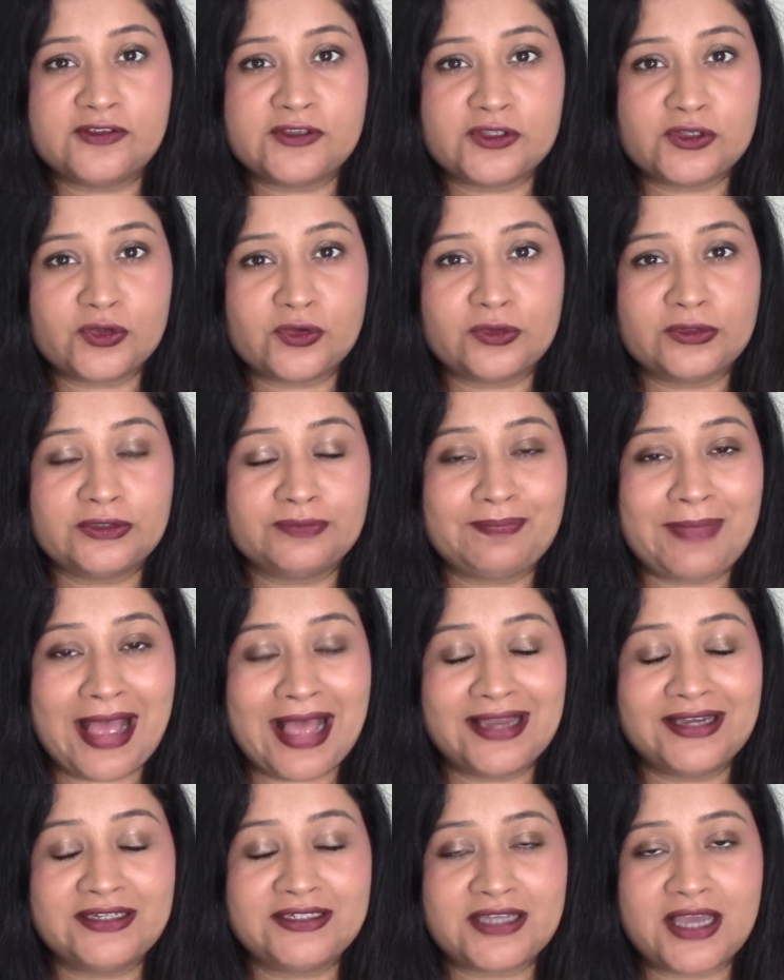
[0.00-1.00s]
So the
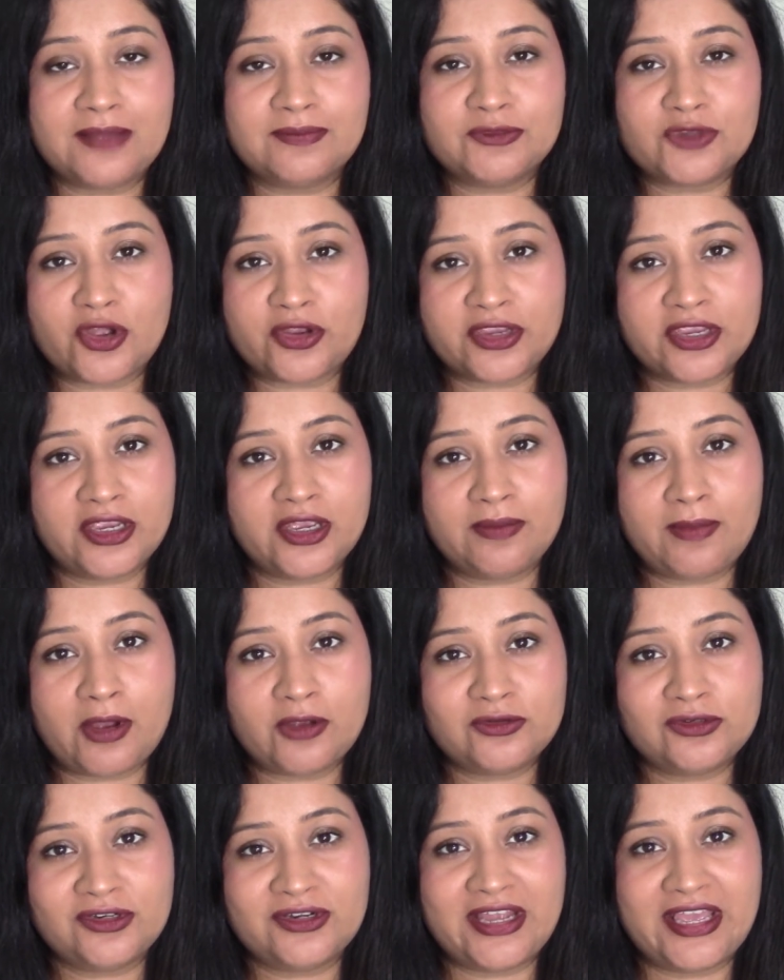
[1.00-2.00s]
palette I'm talking
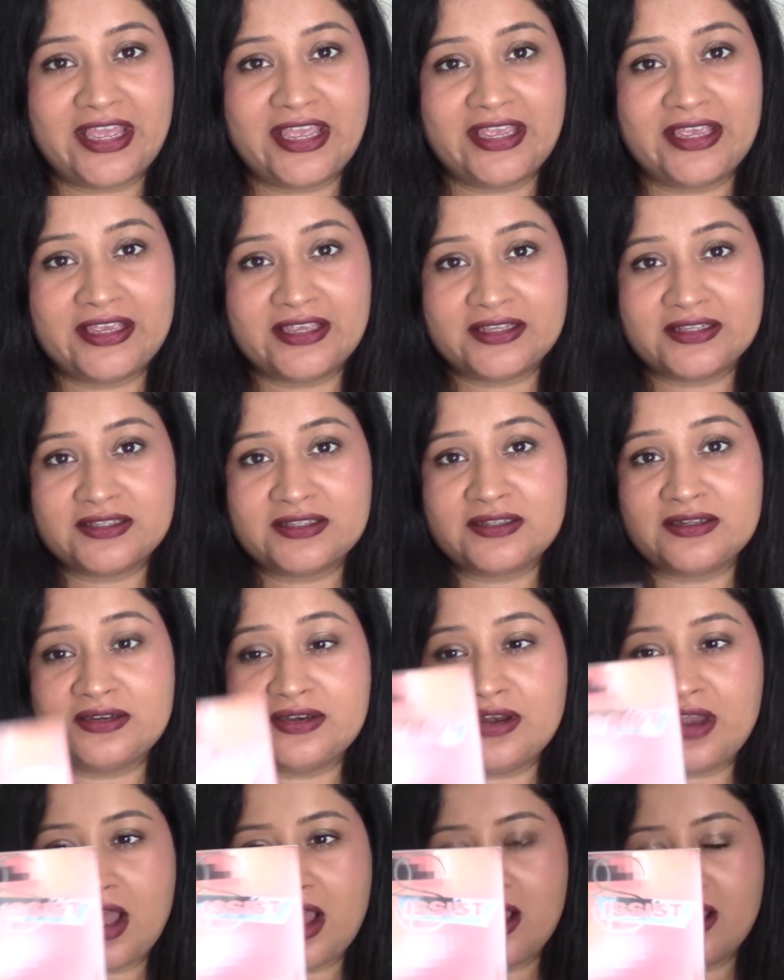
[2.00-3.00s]
about today is
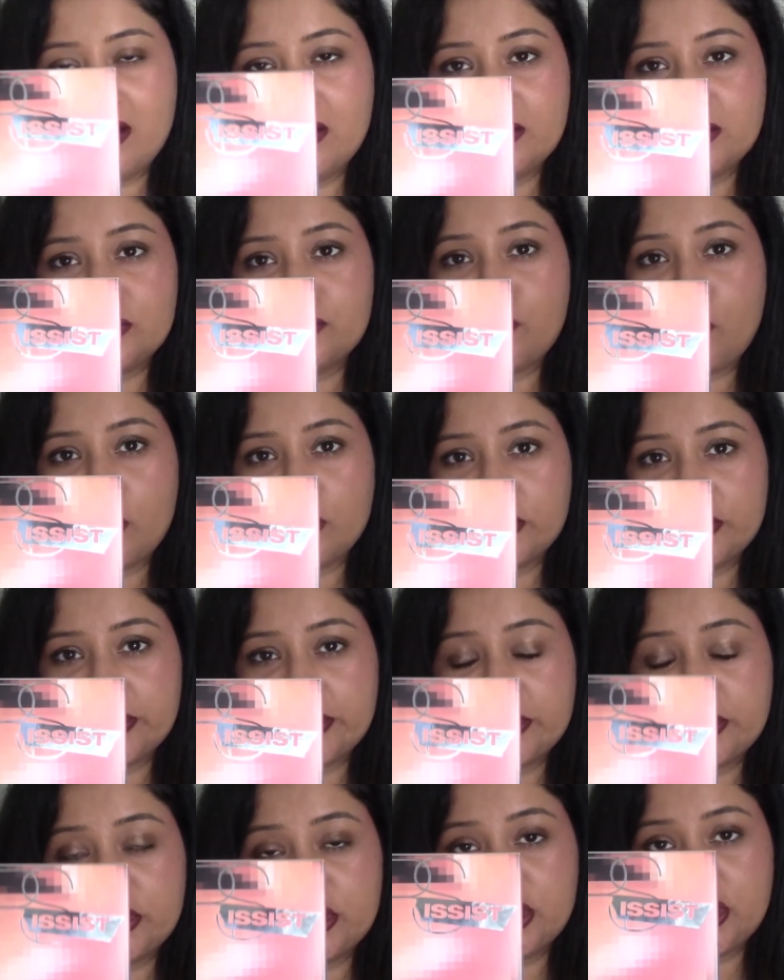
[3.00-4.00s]
NARS
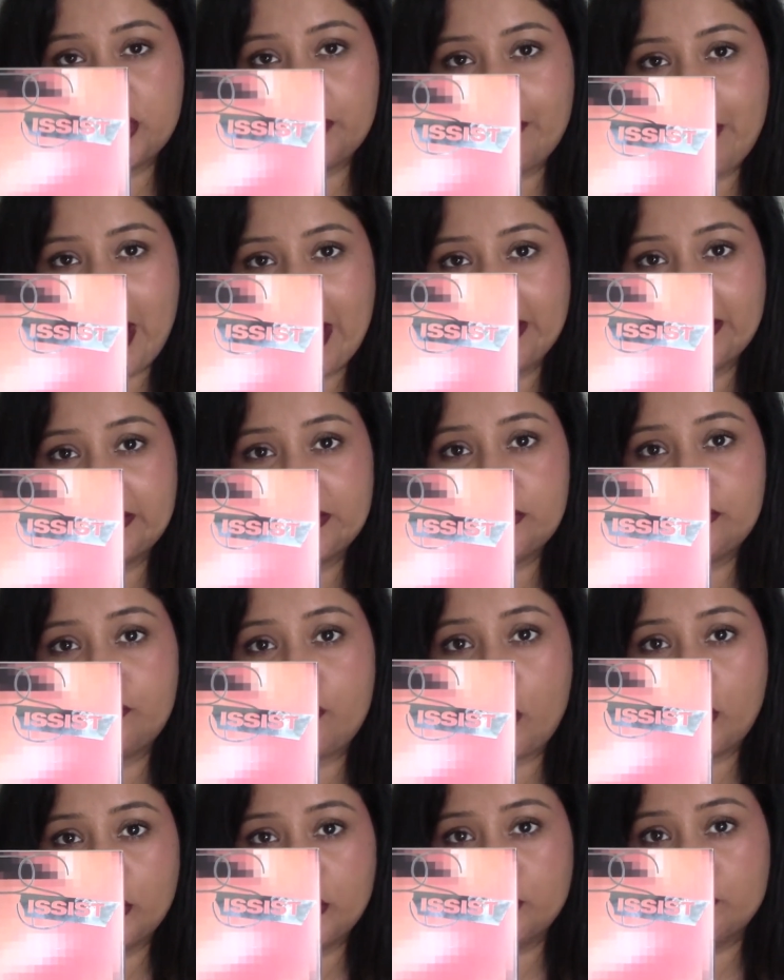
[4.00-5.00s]
Wanted Cheek Palette
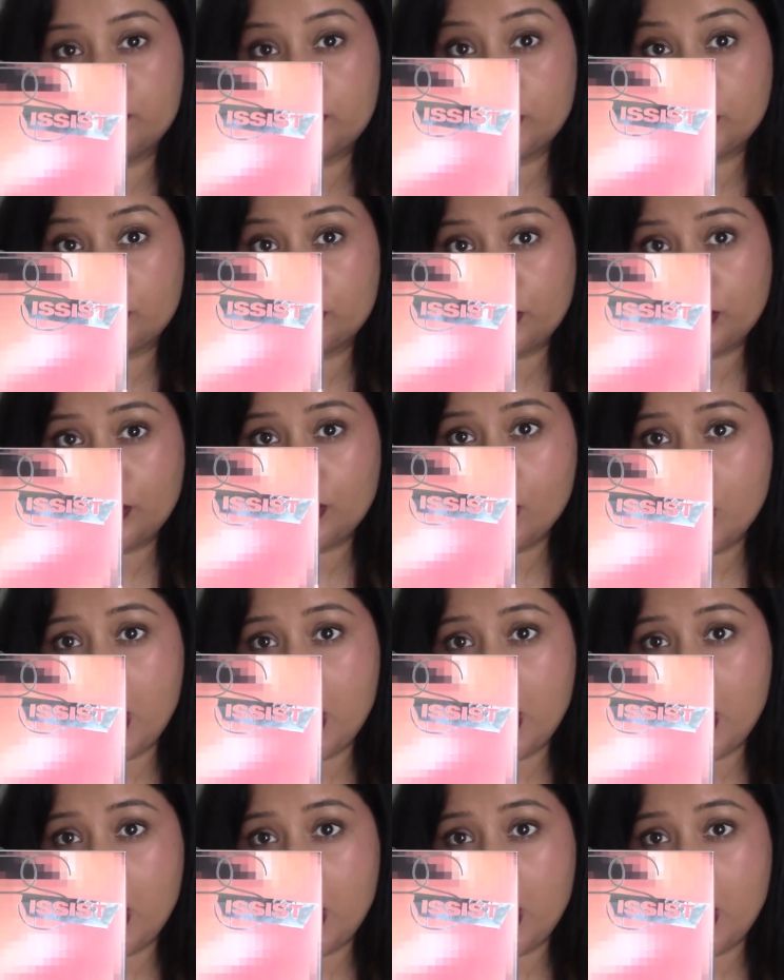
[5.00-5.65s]
Volume 2,